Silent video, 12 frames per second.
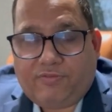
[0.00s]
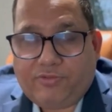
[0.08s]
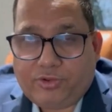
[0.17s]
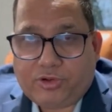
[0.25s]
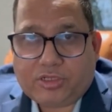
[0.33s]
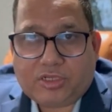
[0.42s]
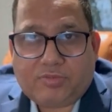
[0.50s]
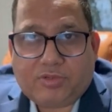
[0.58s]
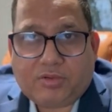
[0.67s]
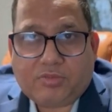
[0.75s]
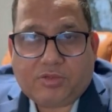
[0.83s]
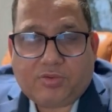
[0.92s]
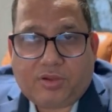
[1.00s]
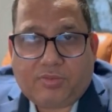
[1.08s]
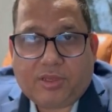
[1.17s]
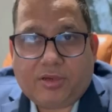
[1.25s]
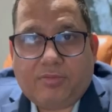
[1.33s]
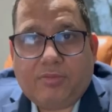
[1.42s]
your symptoms will
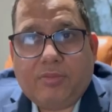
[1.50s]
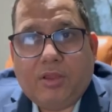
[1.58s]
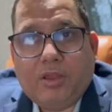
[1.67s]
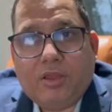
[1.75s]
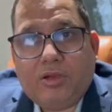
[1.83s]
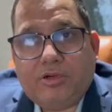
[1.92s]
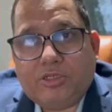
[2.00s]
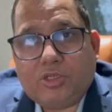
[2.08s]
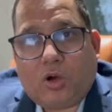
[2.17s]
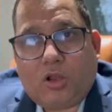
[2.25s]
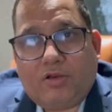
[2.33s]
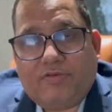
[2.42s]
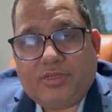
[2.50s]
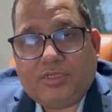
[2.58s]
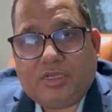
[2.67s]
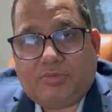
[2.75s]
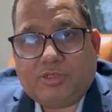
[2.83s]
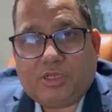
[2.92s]
become resolved and
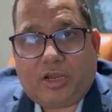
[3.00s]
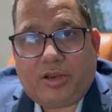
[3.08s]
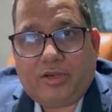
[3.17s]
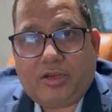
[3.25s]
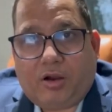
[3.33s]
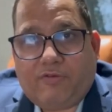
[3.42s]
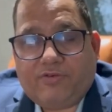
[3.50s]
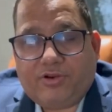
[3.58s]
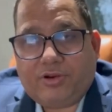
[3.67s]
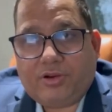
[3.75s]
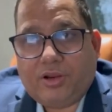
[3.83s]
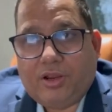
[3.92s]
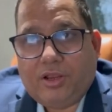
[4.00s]
subside after